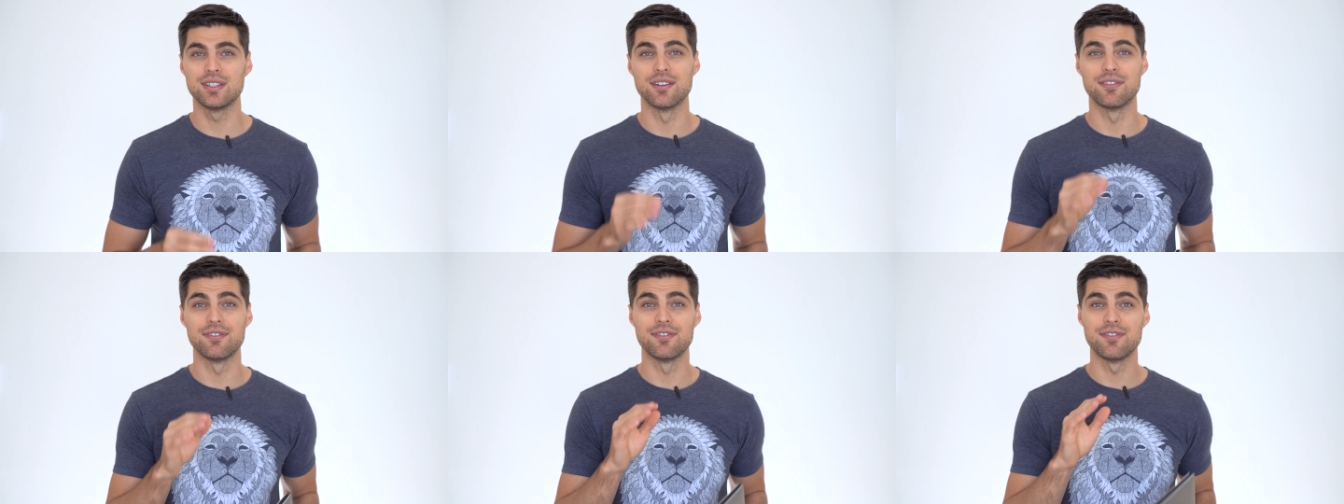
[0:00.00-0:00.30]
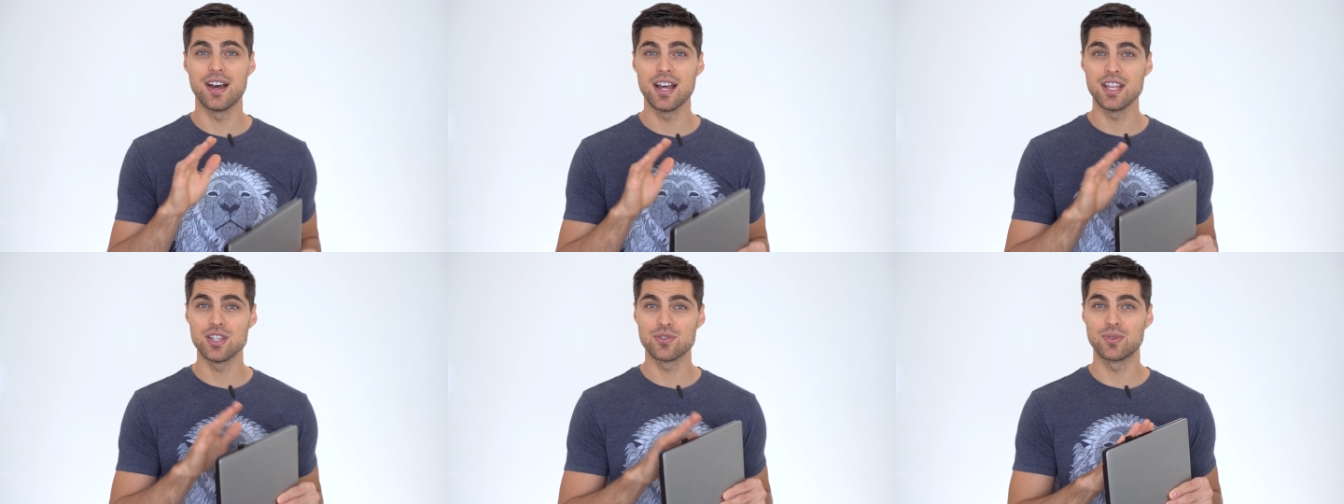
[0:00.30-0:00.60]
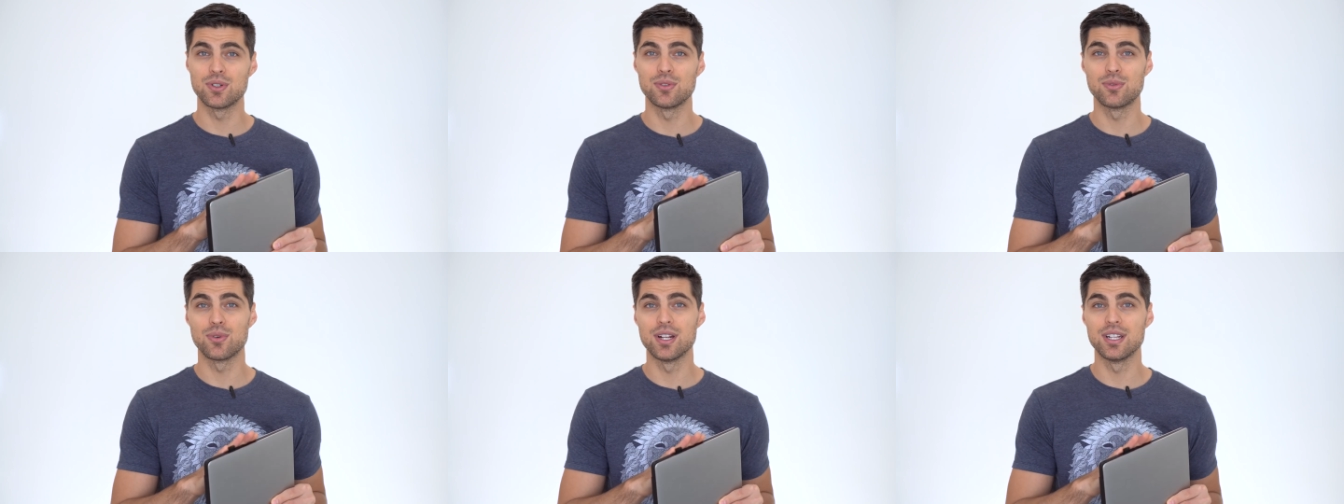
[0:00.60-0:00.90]
the fans
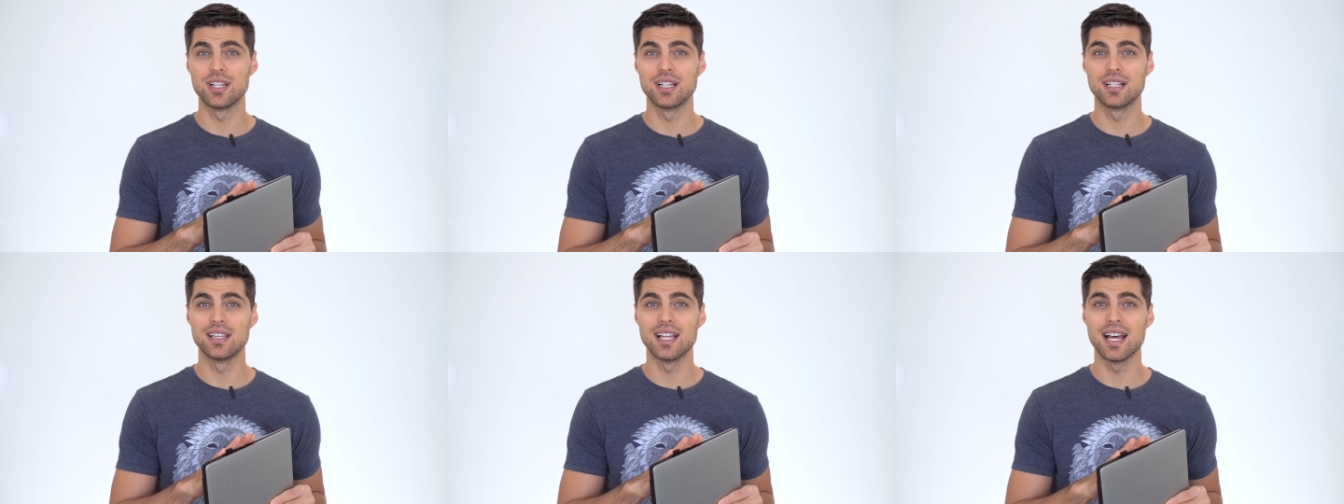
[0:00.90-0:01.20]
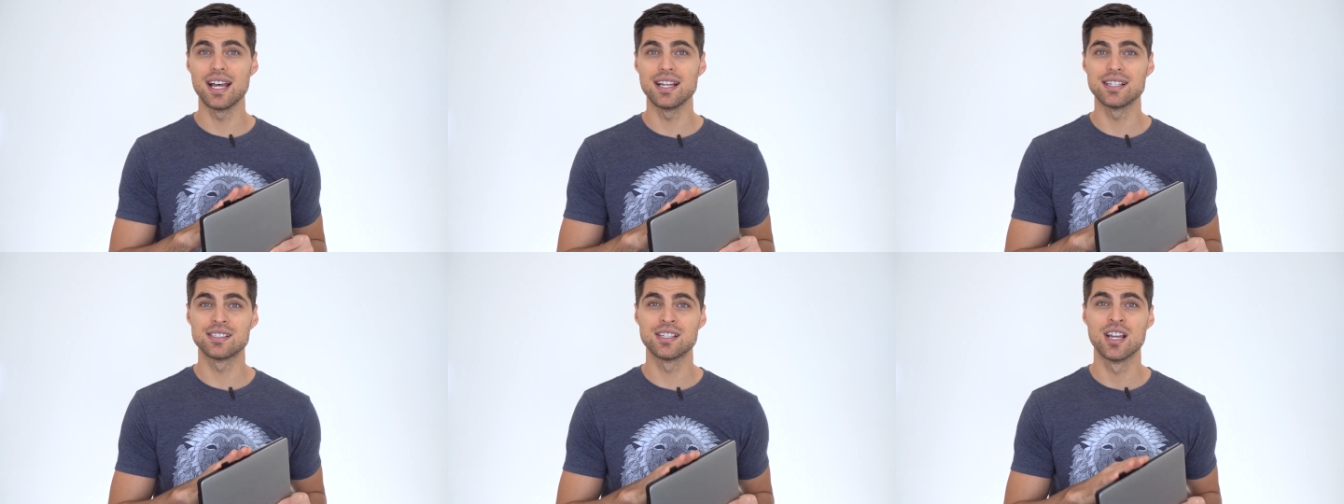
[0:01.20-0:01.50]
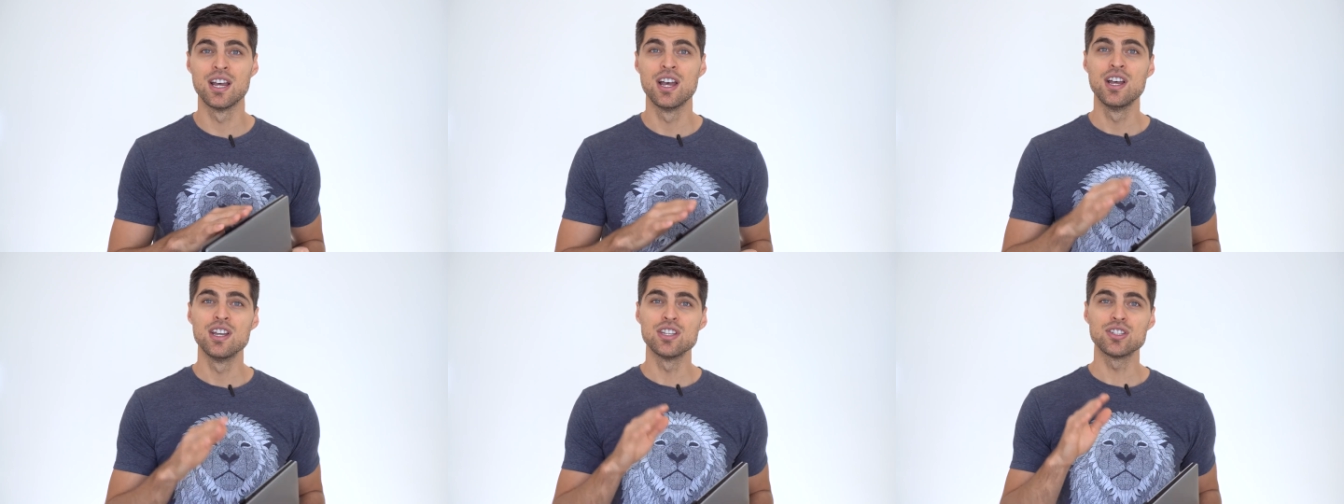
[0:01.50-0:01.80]
were running less,
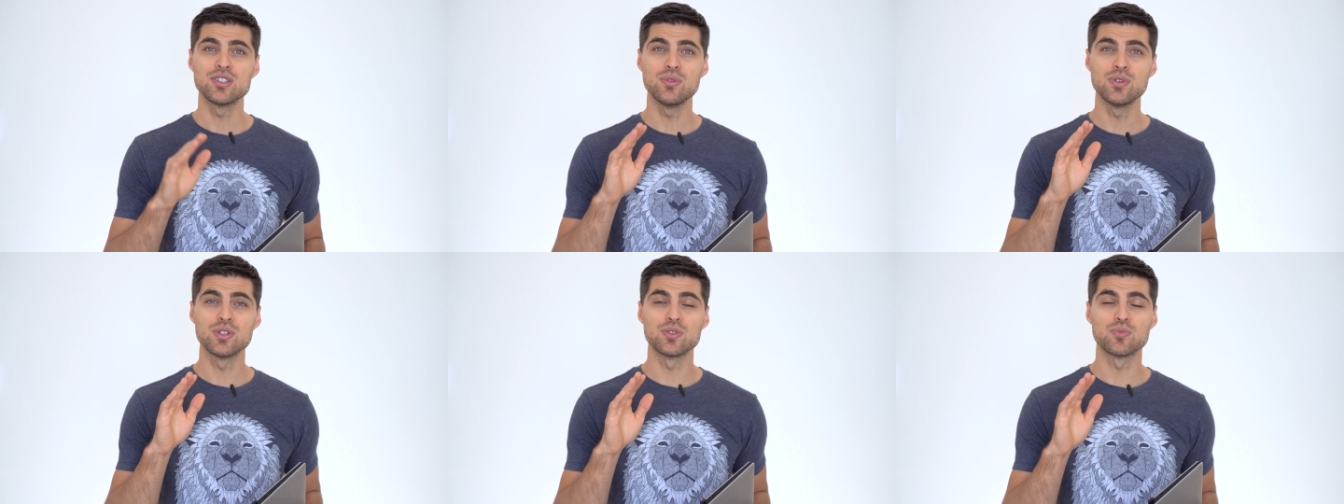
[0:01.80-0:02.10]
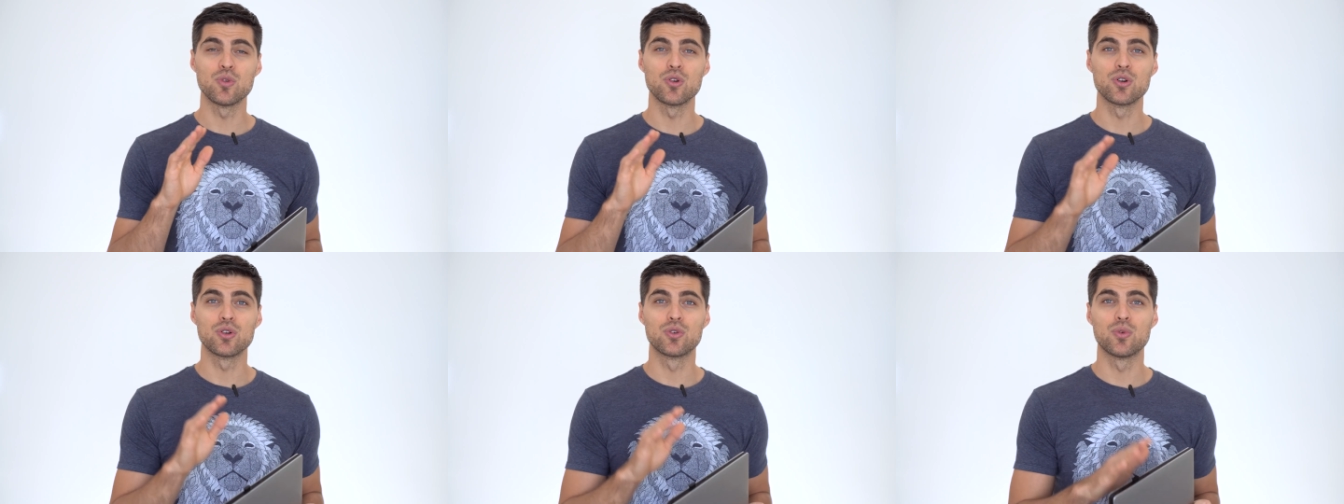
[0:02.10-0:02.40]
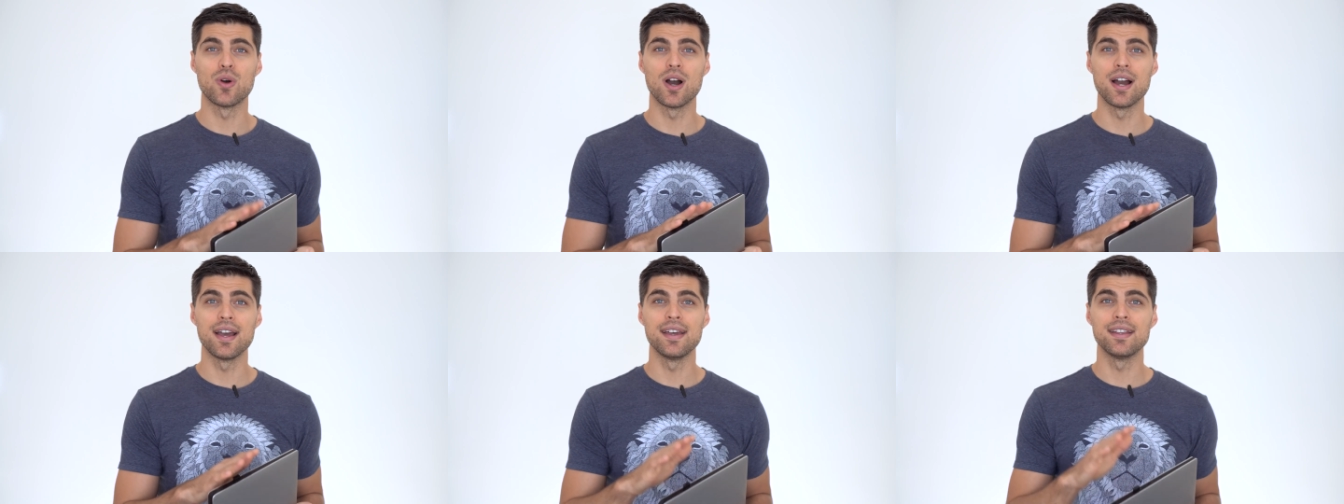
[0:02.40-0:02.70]
so it was more
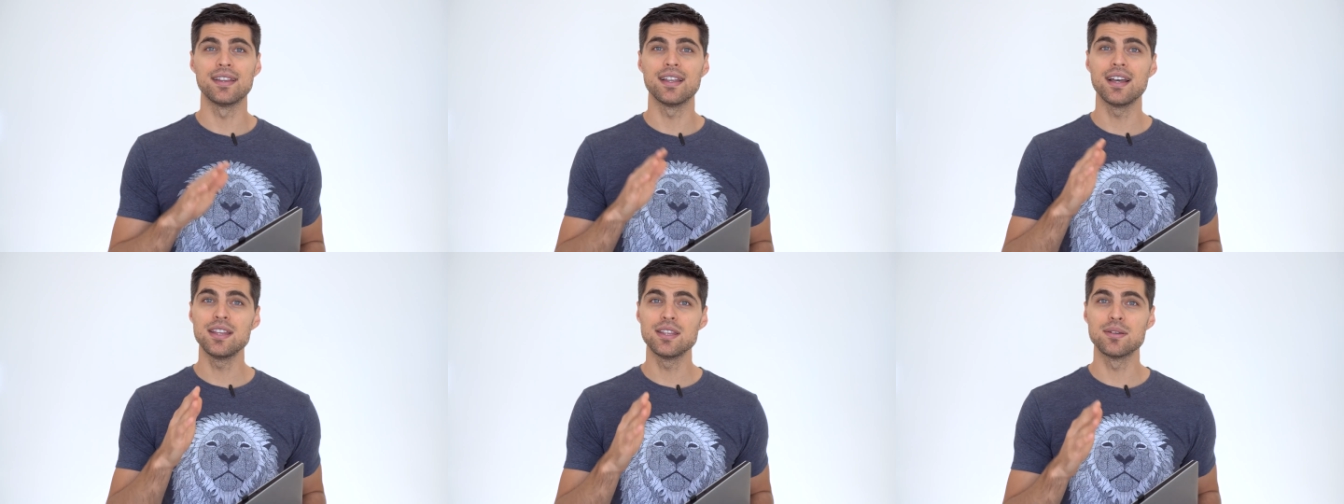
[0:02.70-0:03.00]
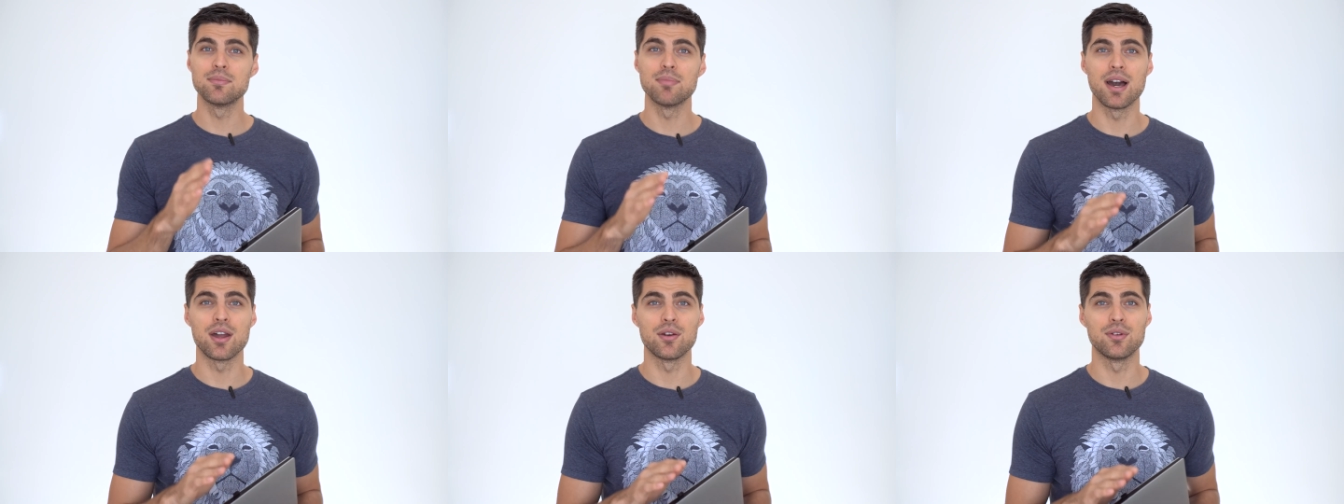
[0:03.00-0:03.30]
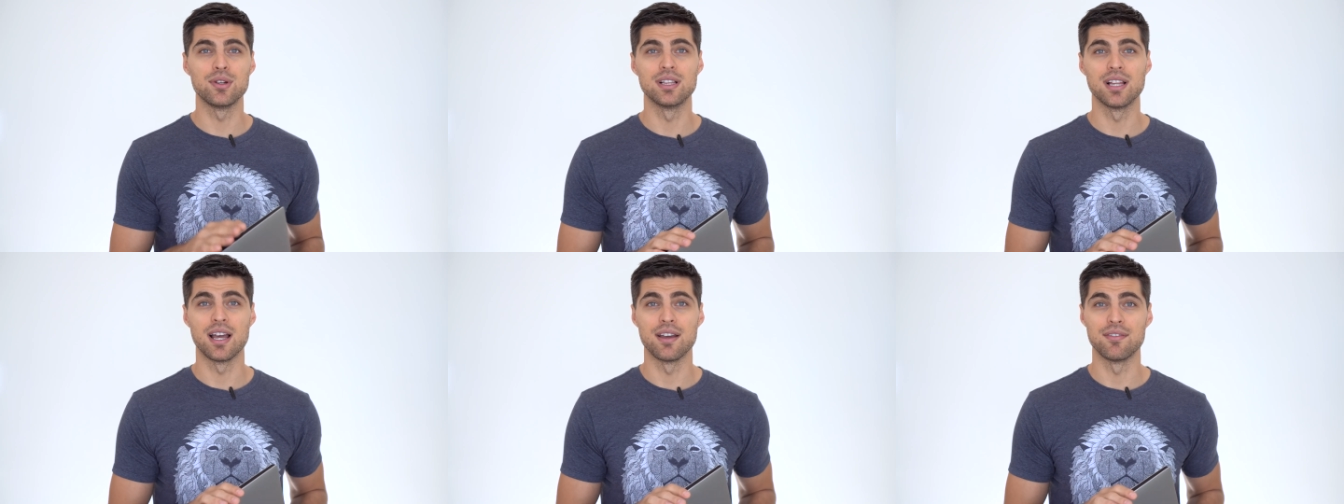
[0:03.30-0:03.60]
quiet and the
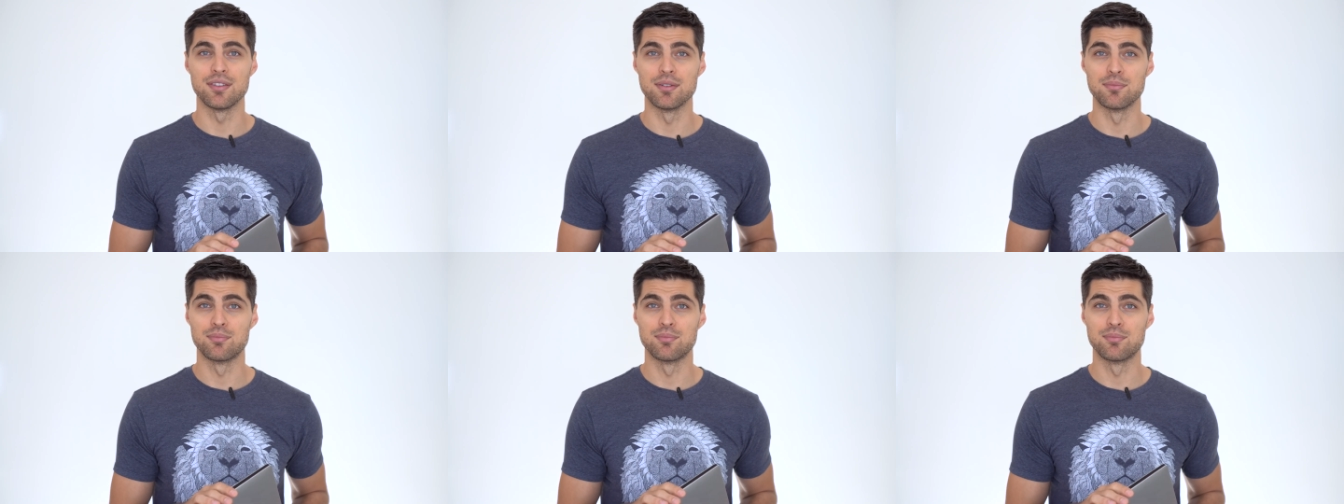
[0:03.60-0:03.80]
battery life